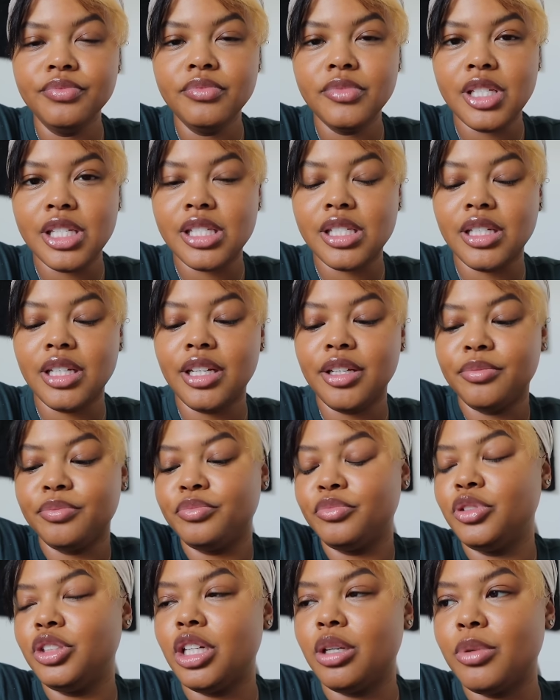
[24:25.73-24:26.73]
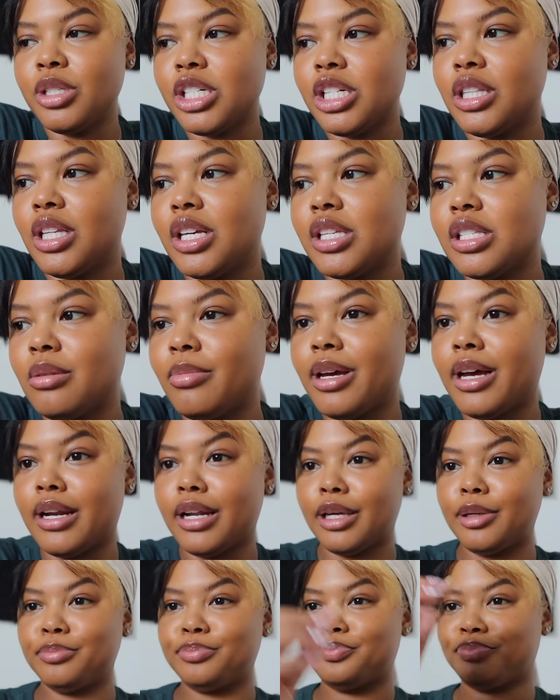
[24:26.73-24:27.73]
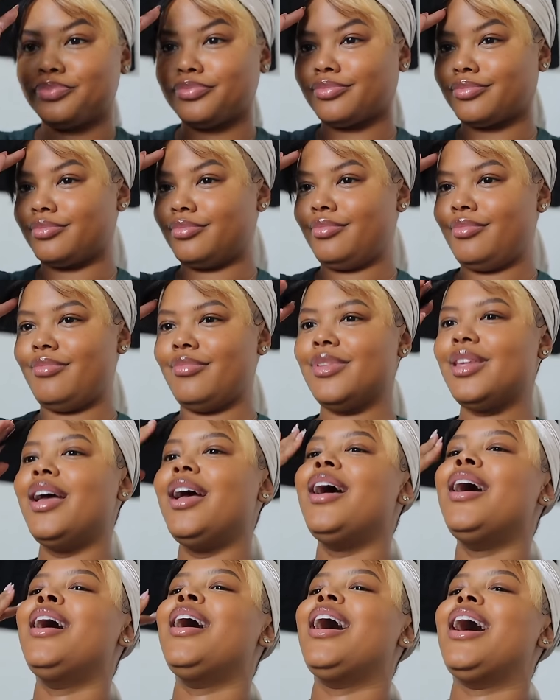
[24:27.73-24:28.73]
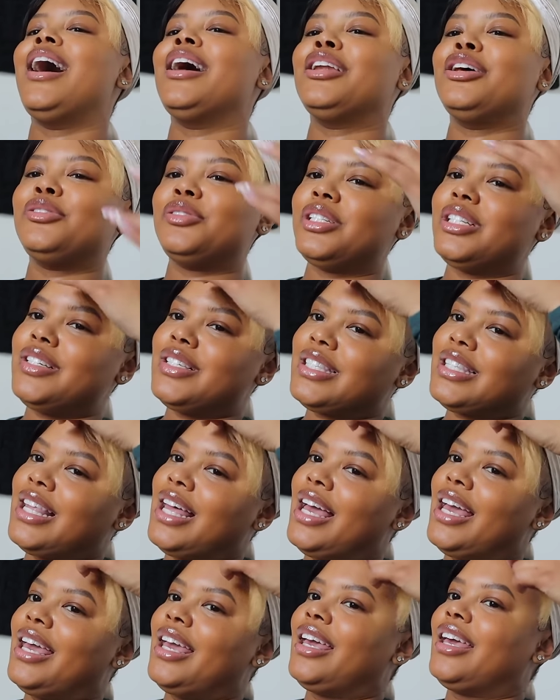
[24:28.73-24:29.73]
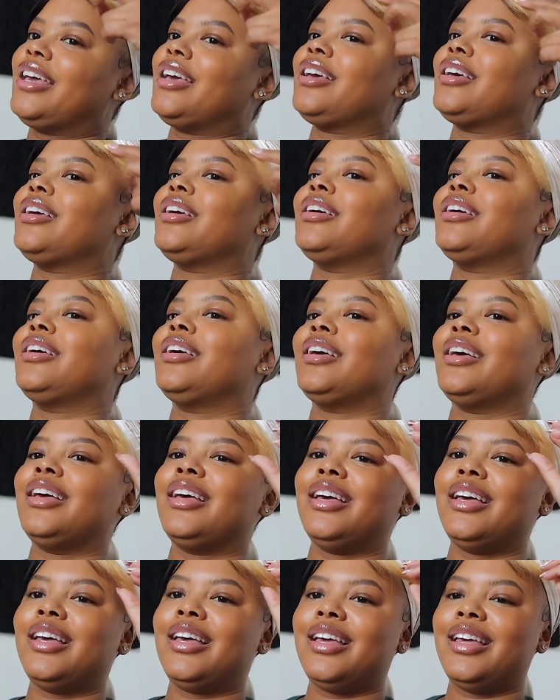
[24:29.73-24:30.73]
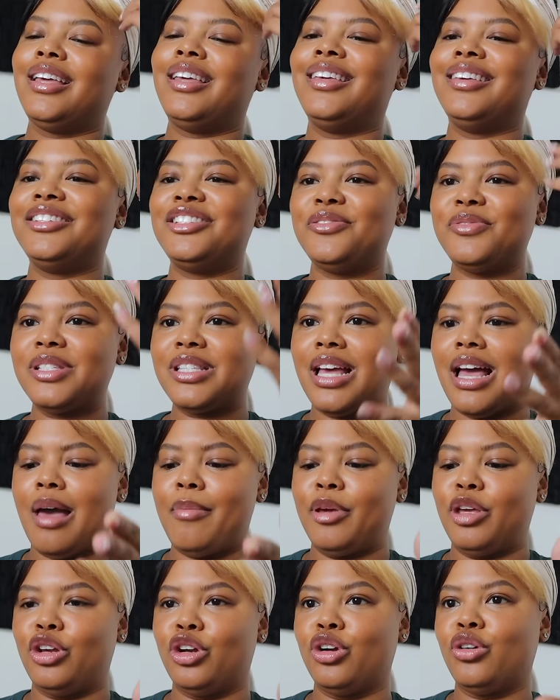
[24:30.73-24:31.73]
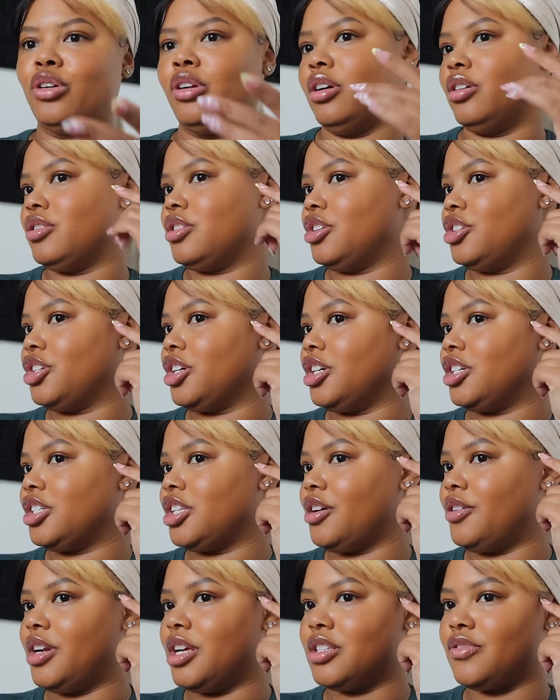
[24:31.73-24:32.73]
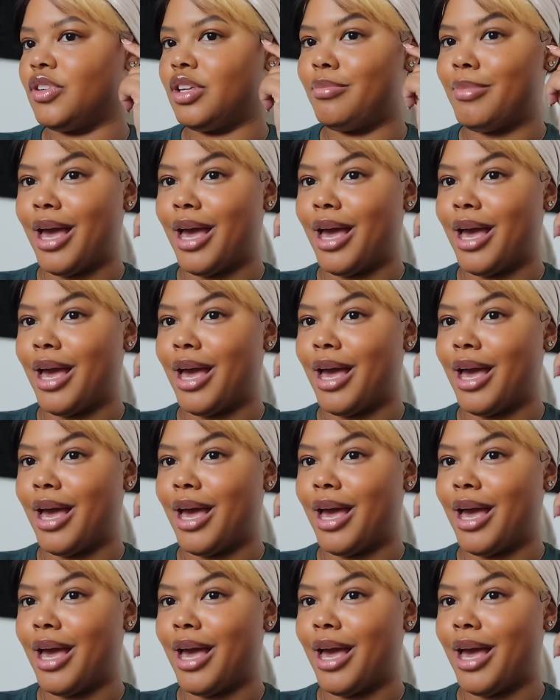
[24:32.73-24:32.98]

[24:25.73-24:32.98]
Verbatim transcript: to see, you know, what she thinks about it. I know she's like, she was like, I mean, you're going to go to the church, so it doesn't really